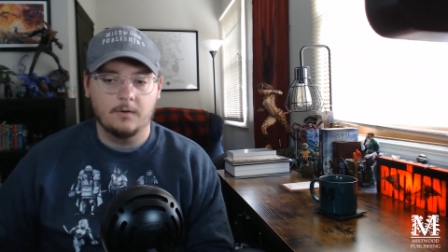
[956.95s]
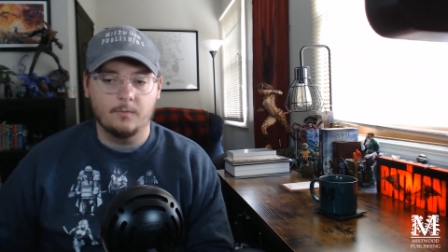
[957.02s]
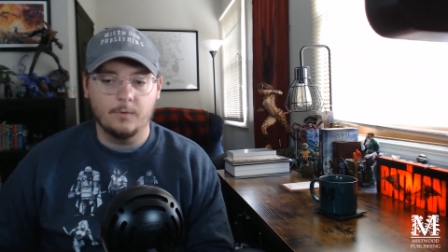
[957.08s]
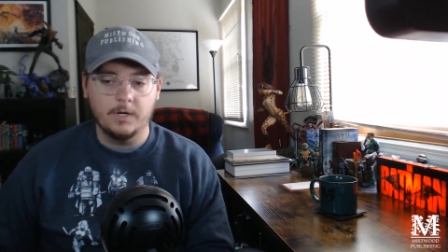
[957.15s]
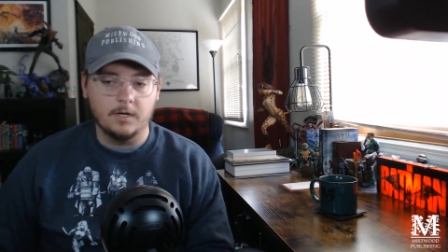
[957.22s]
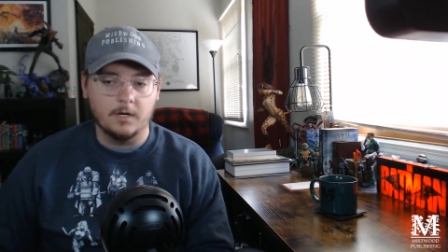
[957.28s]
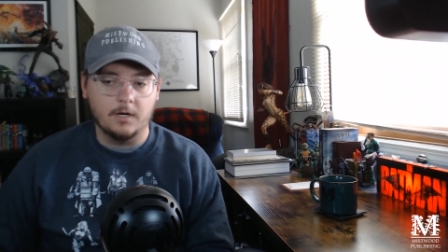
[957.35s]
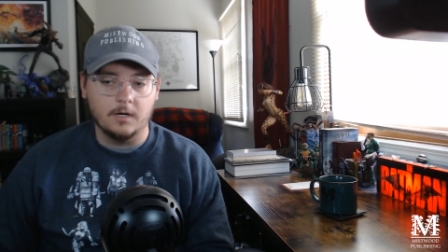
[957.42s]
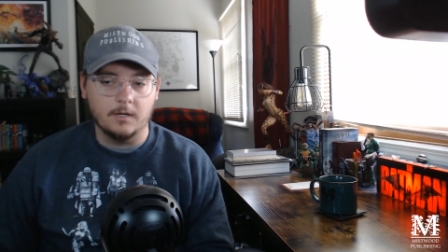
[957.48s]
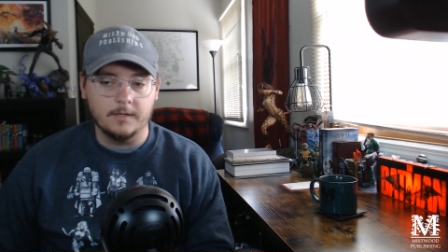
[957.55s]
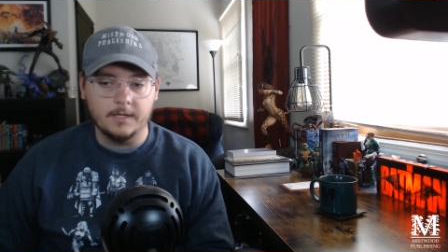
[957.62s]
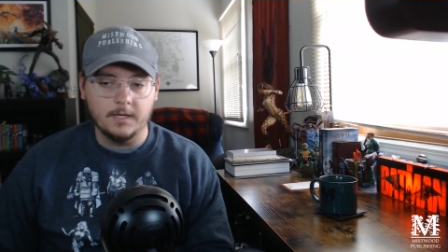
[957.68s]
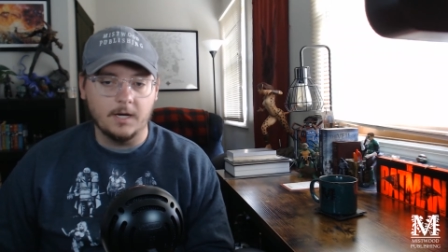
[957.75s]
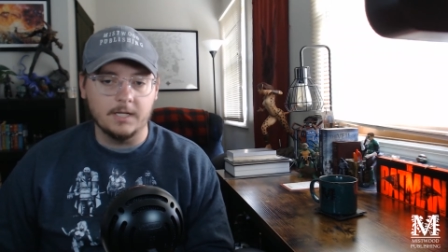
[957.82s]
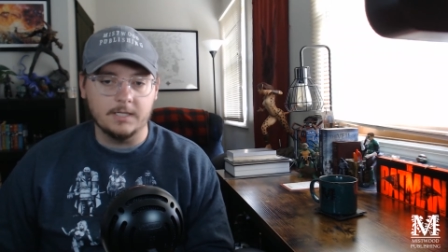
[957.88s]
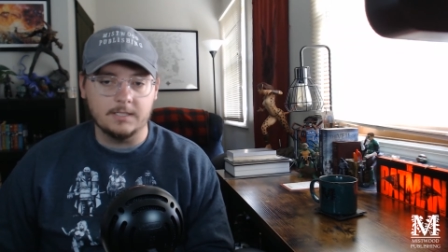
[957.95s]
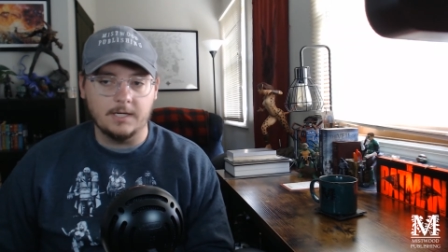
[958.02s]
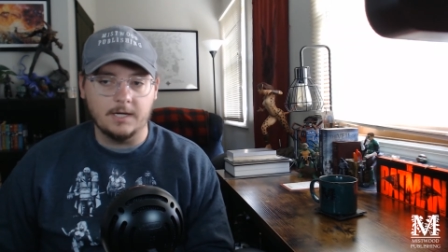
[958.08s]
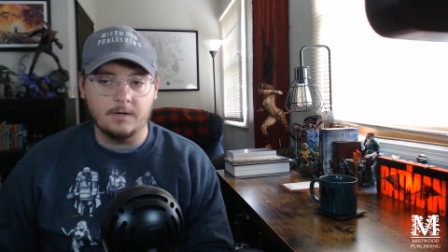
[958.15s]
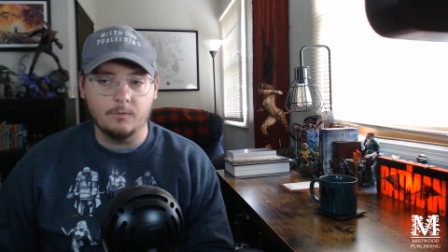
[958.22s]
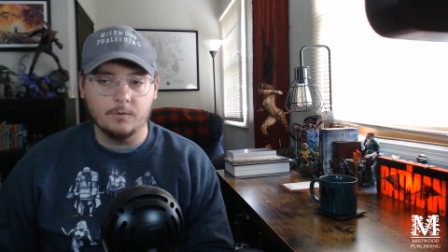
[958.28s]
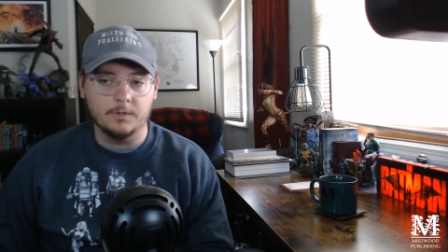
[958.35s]
We are the gods
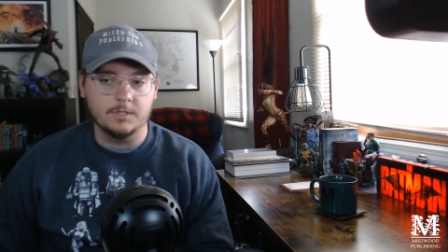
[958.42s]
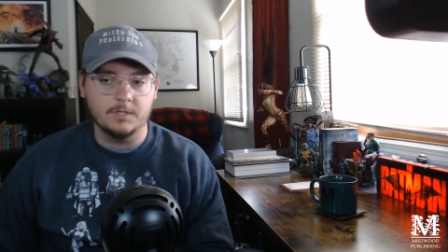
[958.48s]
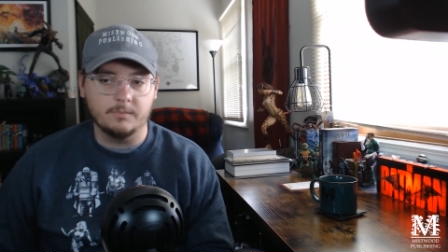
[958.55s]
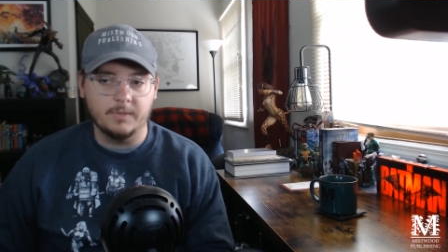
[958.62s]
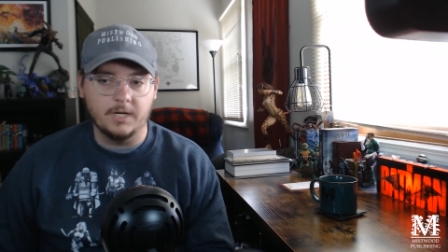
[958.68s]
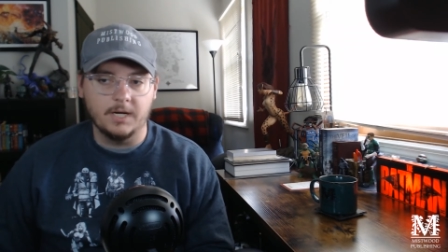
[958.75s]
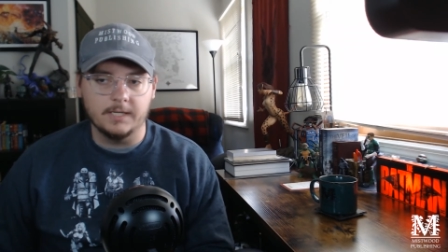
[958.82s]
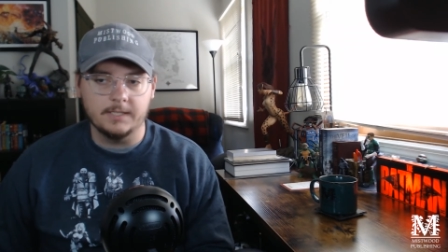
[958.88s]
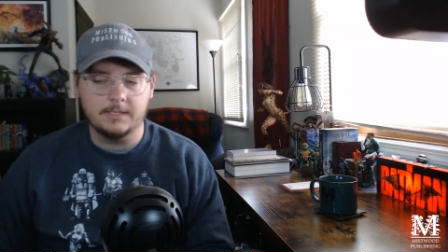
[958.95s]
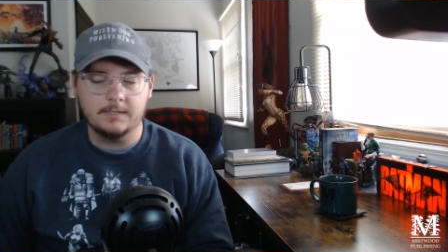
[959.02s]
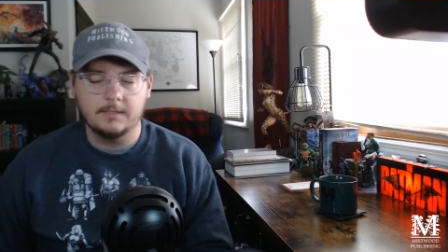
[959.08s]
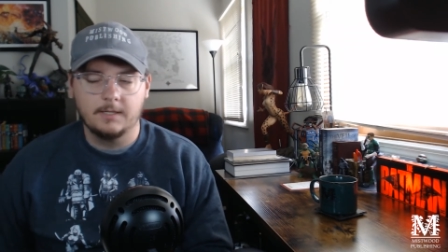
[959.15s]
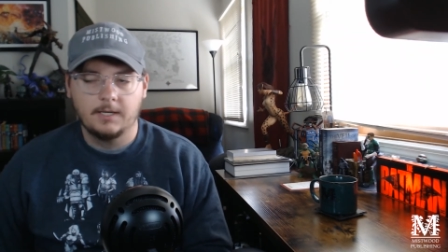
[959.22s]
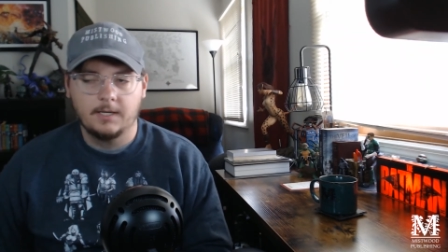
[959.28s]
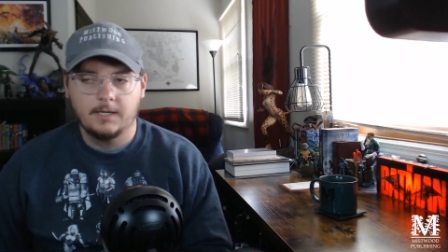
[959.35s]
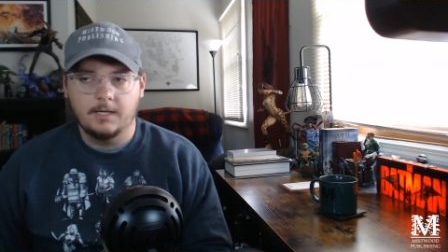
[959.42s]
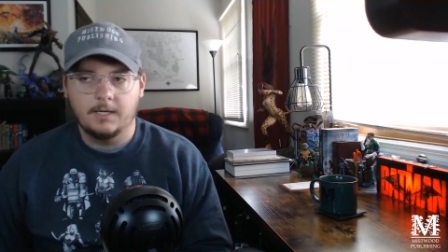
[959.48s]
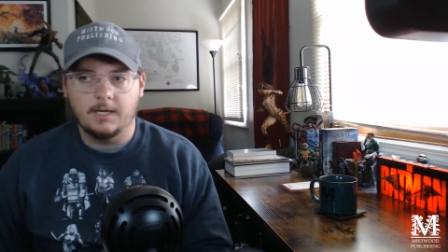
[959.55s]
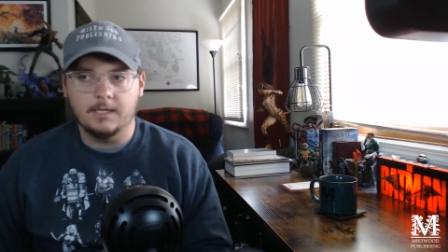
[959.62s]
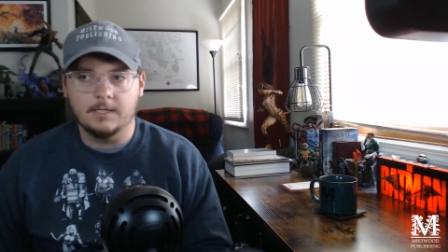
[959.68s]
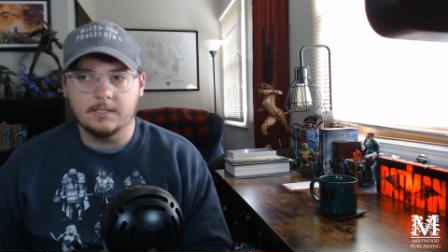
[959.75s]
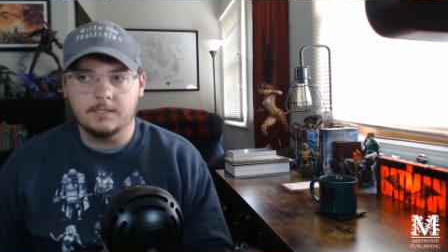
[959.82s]
now. Worship us.
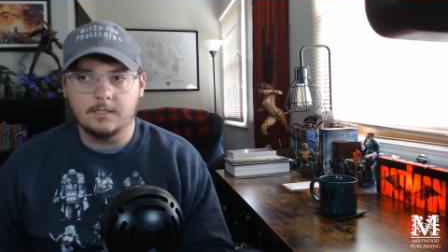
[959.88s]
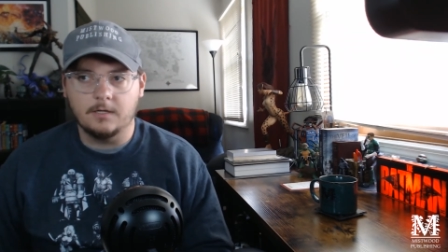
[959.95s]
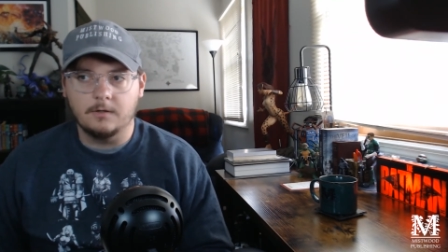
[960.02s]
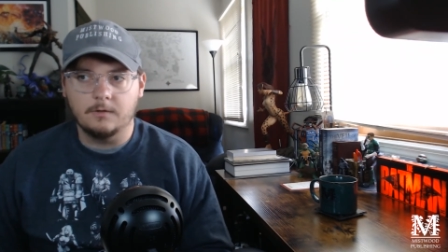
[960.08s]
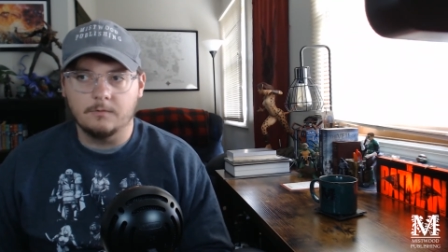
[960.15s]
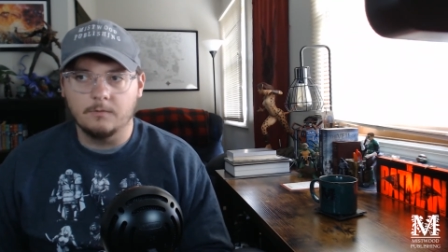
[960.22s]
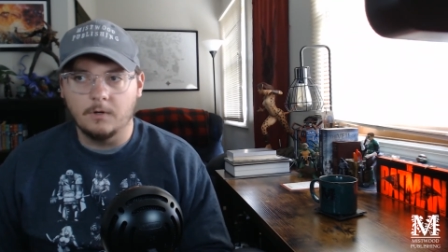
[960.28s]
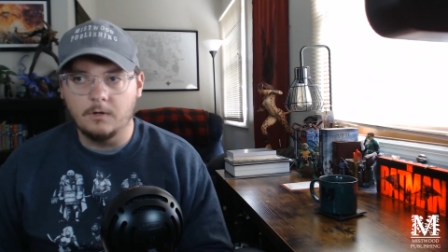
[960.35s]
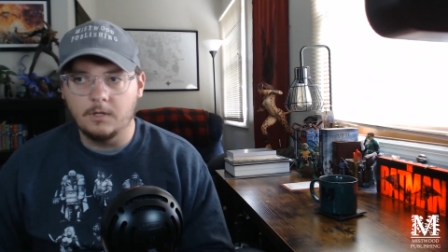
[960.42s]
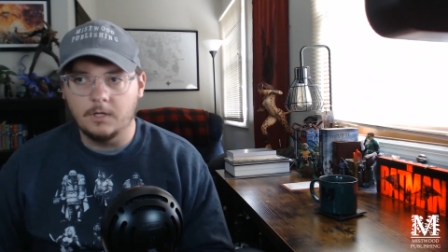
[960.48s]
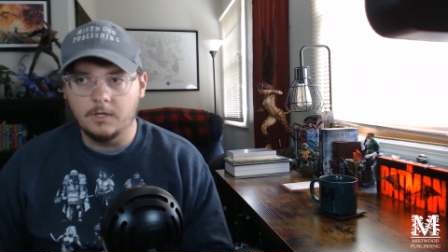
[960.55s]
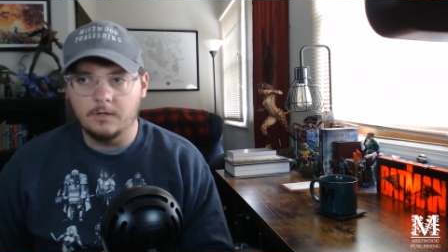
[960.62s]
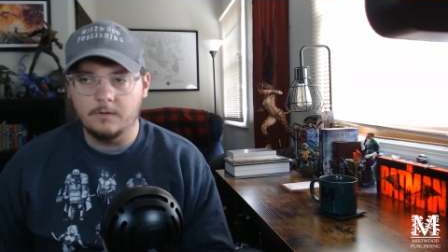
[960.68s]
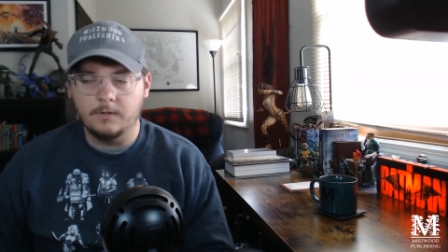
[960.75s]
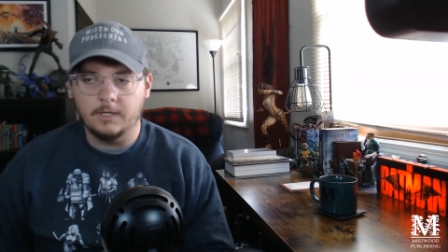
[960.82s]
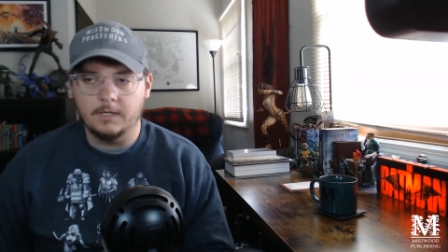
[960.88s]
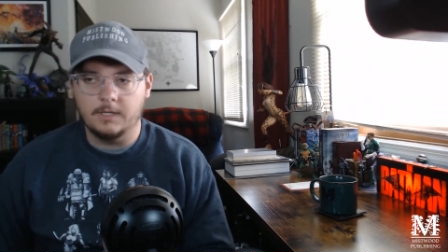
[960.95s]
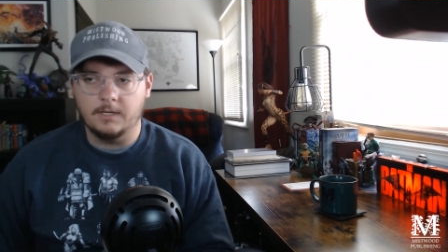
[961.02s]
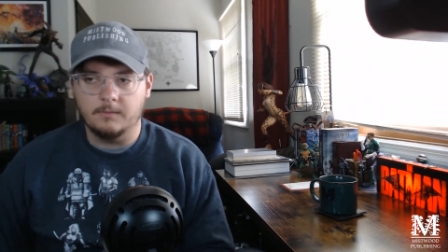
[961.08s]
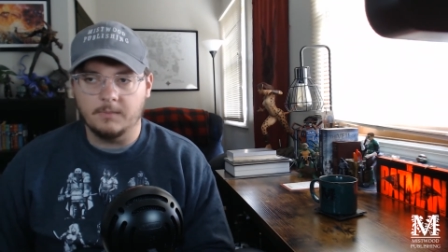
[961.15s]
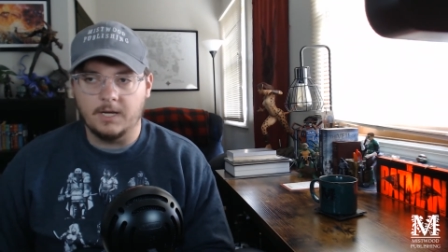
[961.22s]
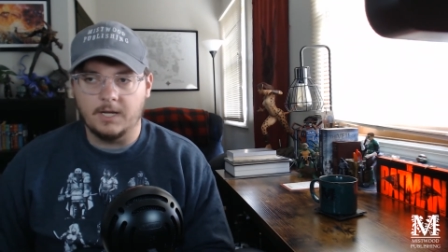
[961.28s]
And so Rollo and
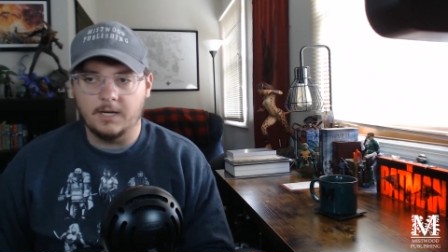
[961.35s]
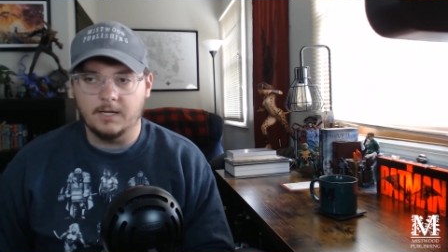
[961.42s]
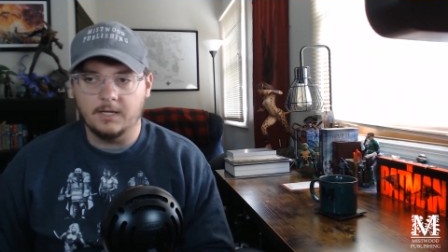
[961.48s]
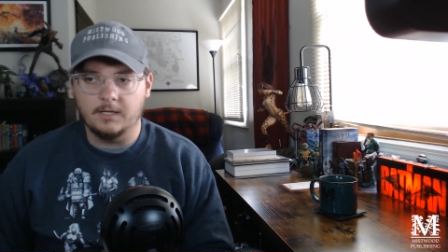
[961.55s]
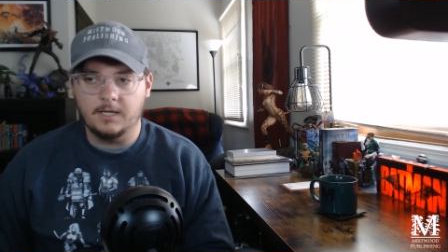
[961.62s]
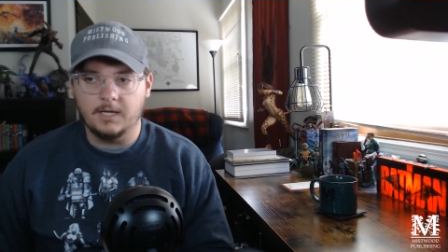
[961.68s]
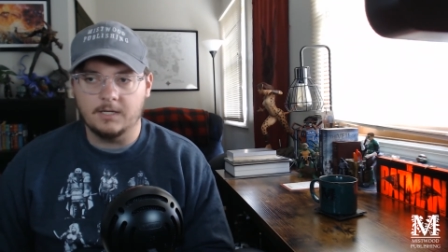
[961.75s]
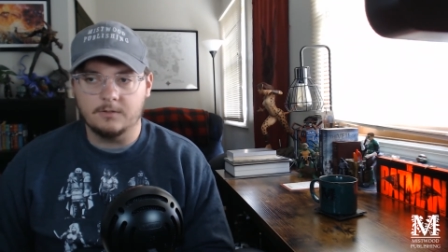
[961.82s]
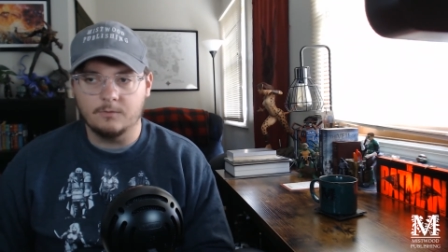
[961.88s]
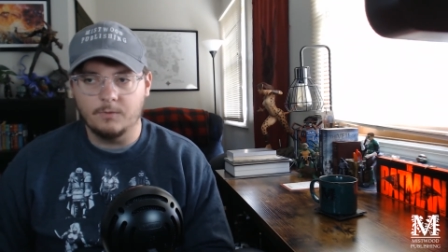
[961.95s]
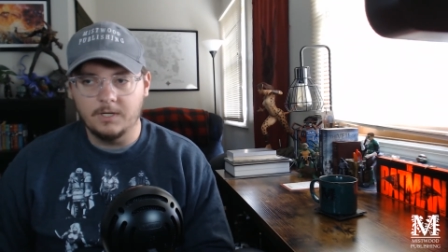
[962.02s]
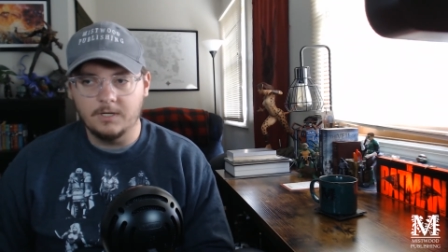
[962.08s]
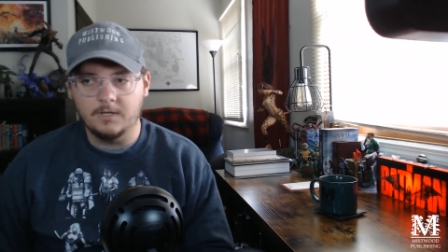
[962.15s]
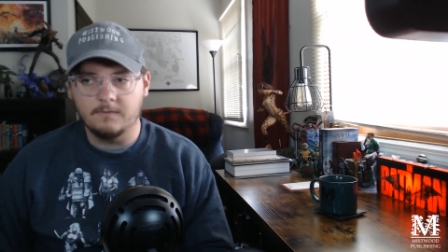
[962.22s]
them kind of catch wind of